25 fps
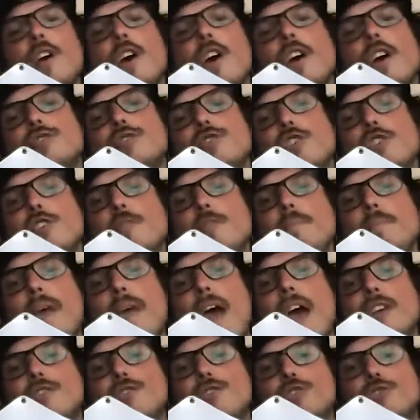Certain
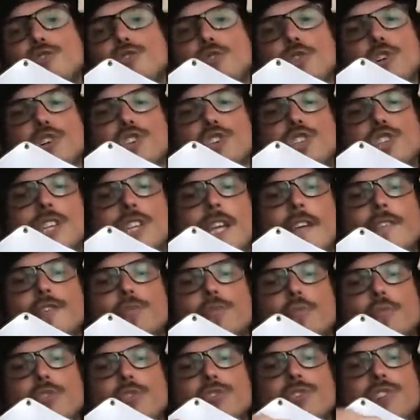Master Sword sheaths
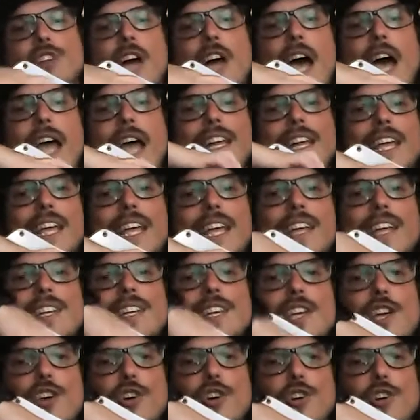will slide in
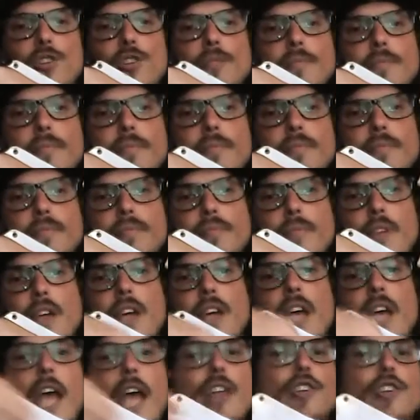here,
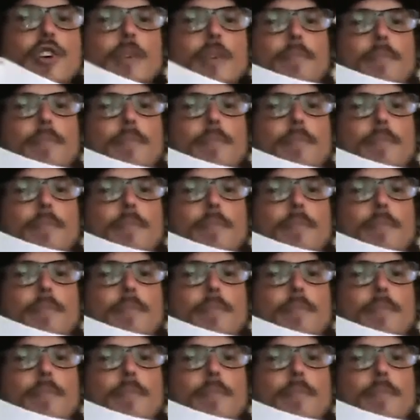and you can